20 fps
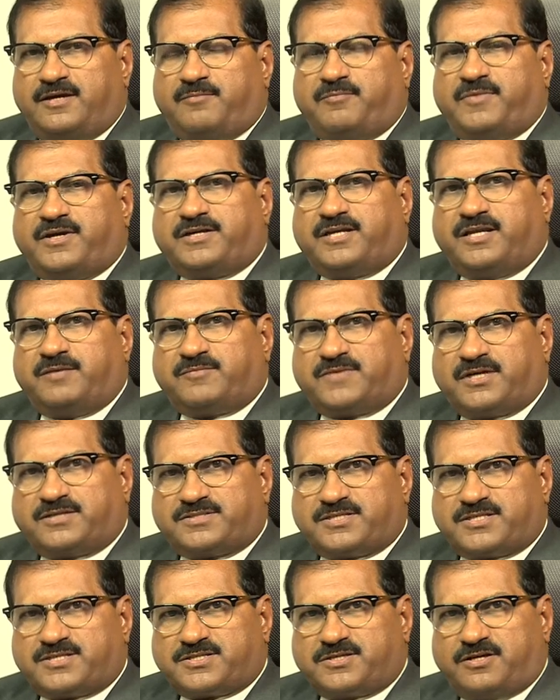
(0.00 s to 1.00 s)
My team
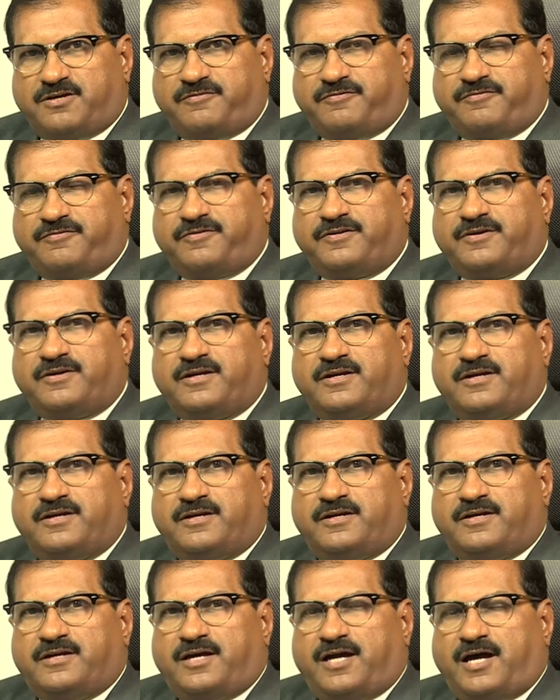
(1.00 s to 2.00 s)
consists of,
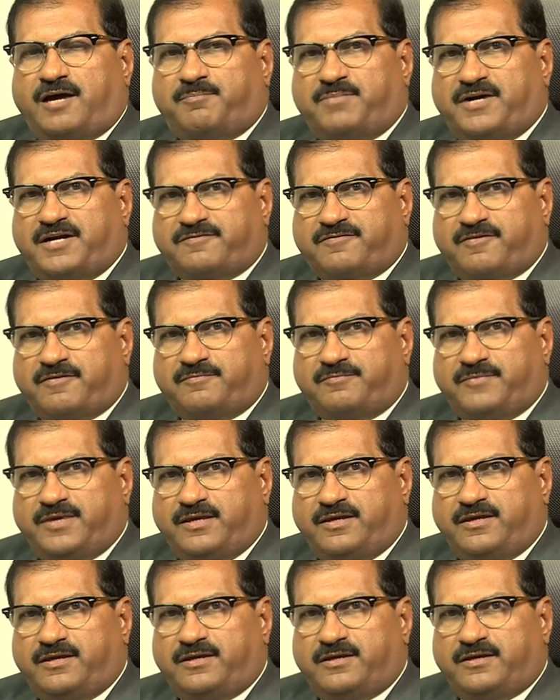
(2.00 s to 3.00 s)
apart from
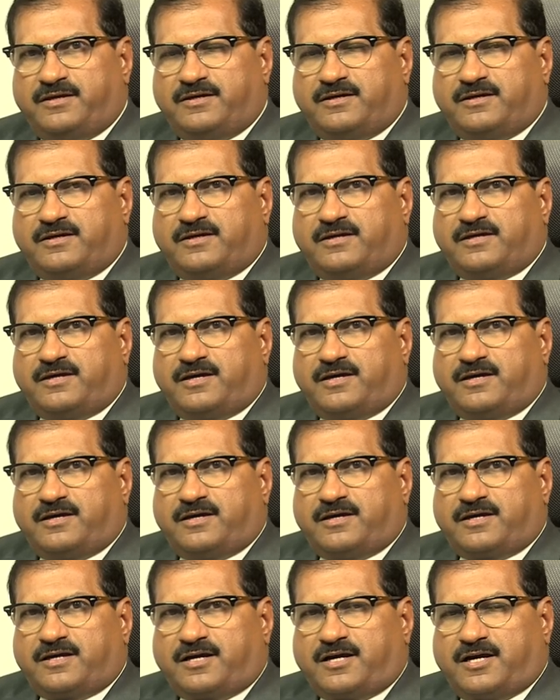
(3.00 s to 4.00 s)
me,
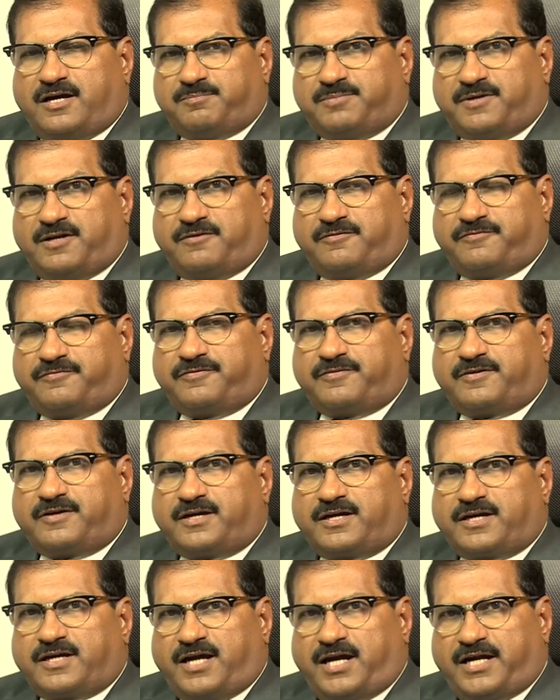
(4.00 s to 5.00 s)
couple of
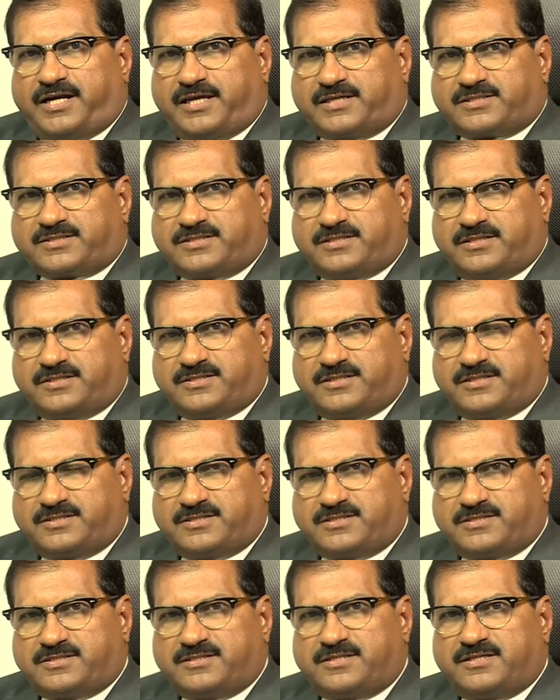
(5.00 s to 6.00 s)
cardiac
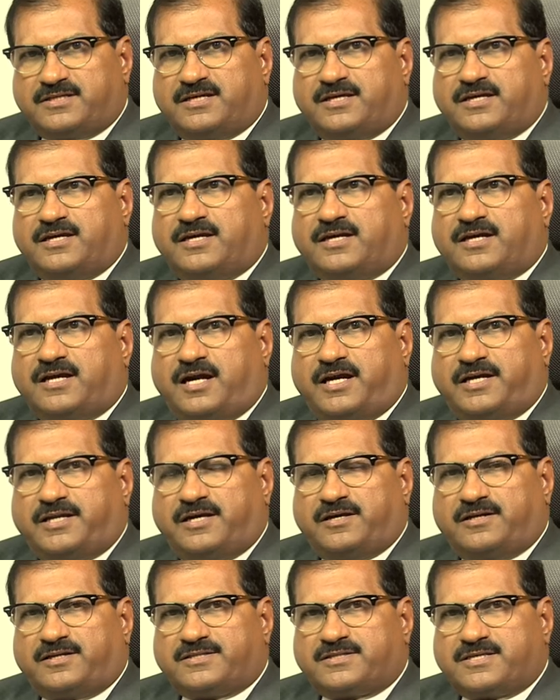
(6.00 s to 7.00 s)
surgeons,
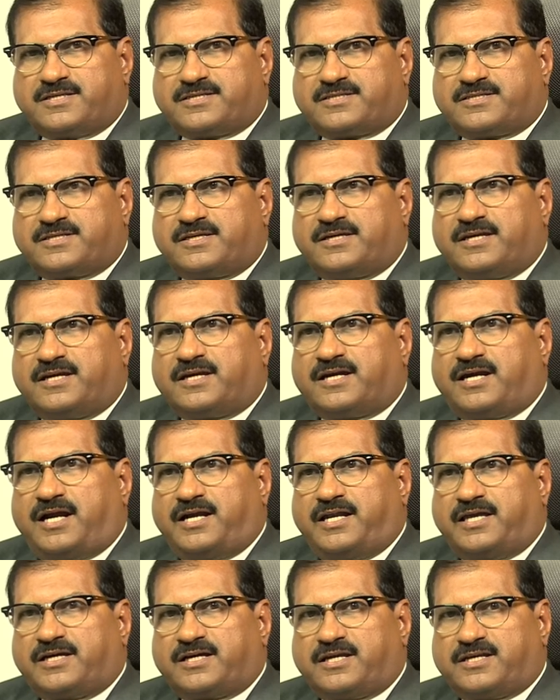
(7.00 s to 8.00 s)
cardiologists,
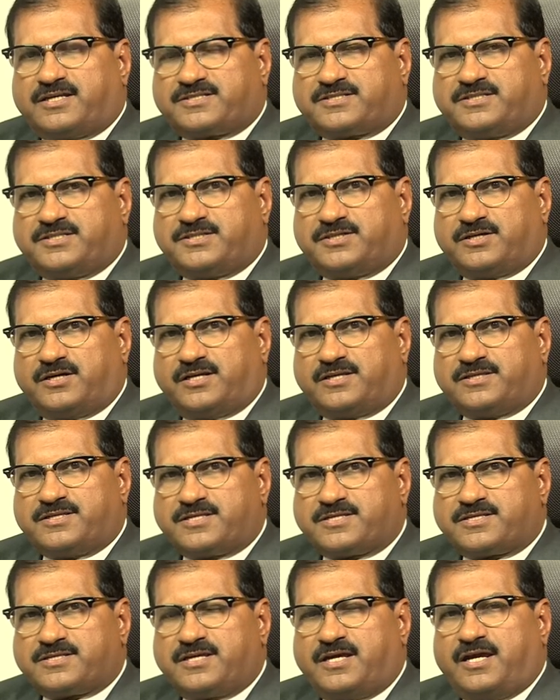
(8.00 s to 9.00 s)
cardiac
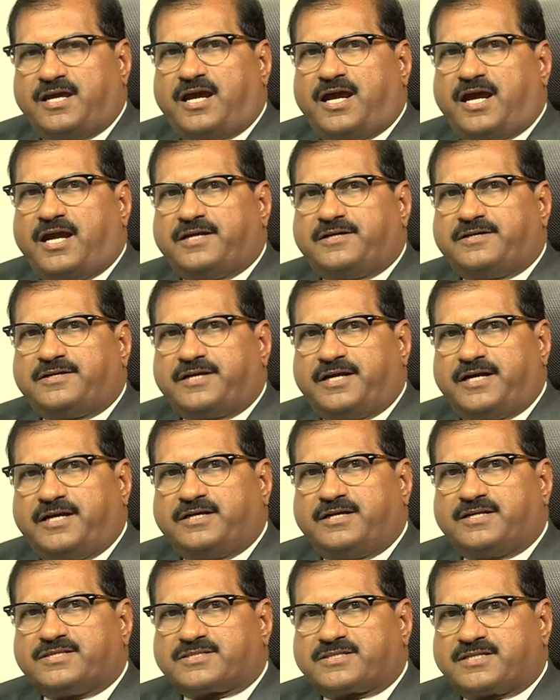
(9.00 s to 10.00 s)
anesthesiologists, and
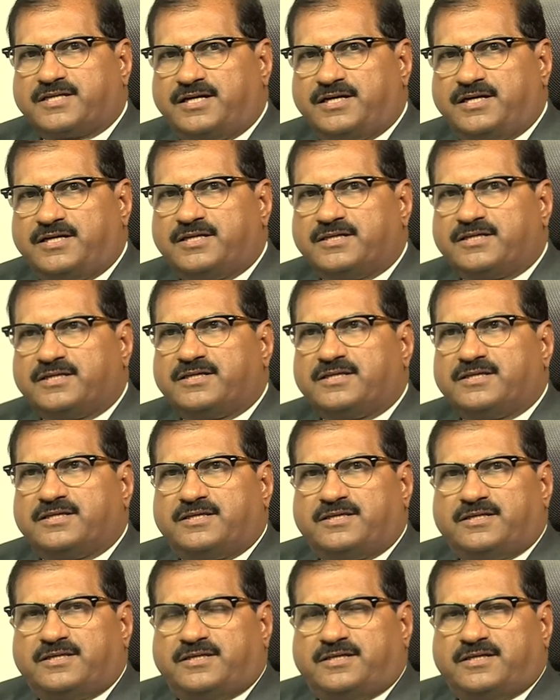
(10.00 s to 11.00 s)
trained skilled
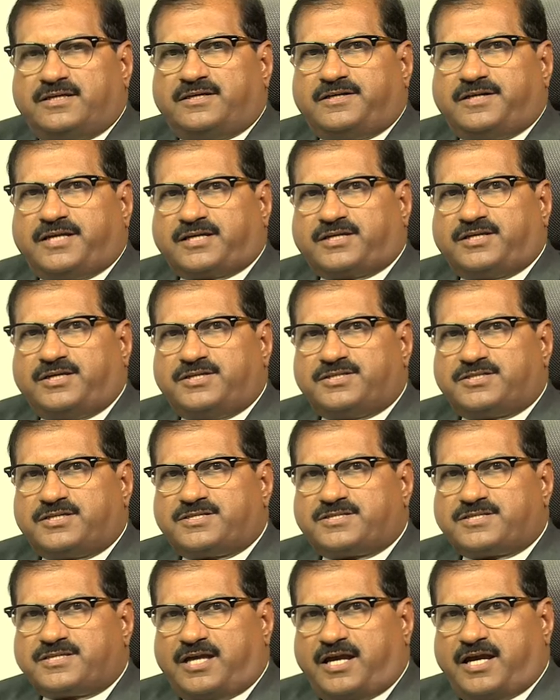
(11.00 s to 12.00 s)

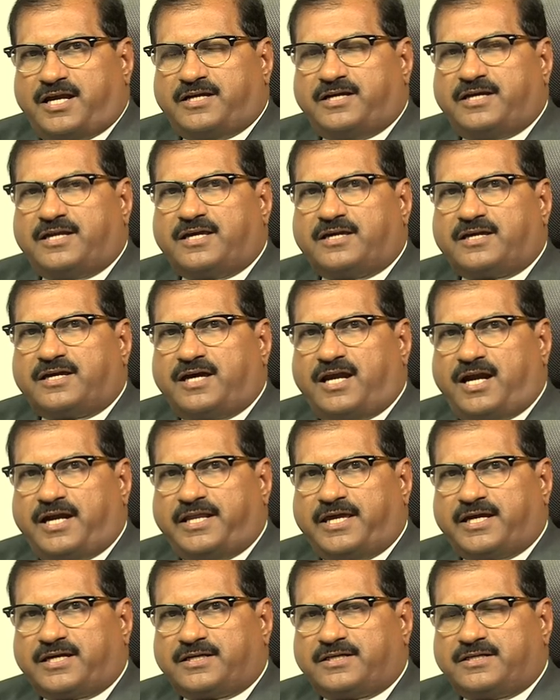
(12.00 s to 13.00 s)
technicians and
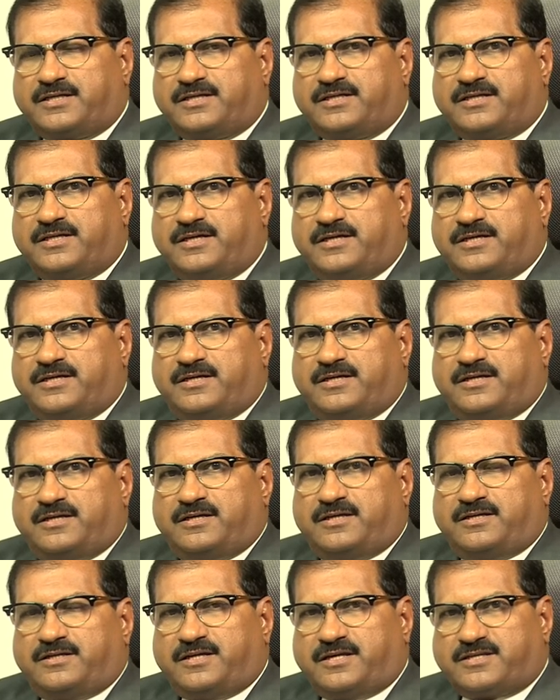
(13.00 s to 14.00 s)
cardiac
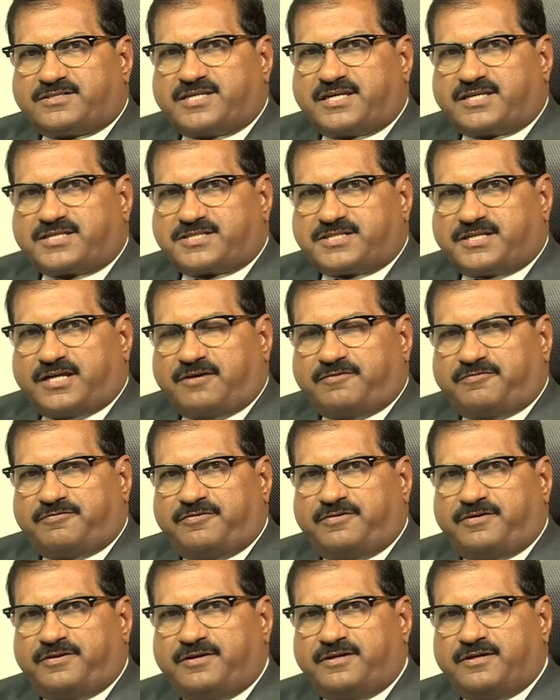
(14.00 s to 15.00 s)
nursing
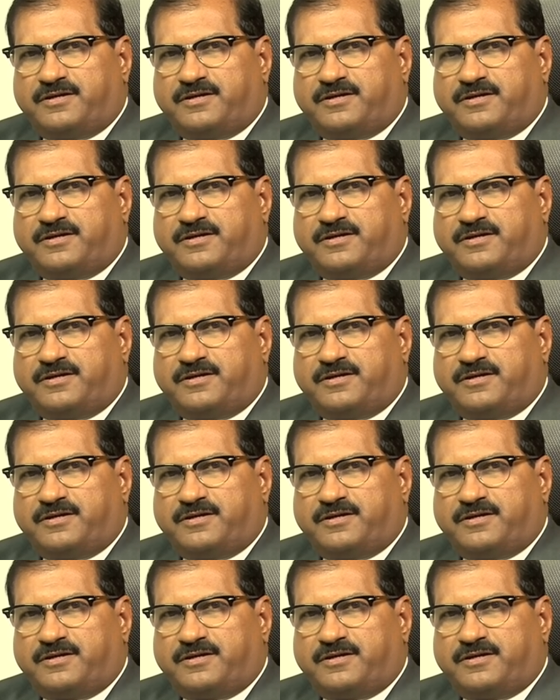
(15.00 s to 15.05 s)
staff.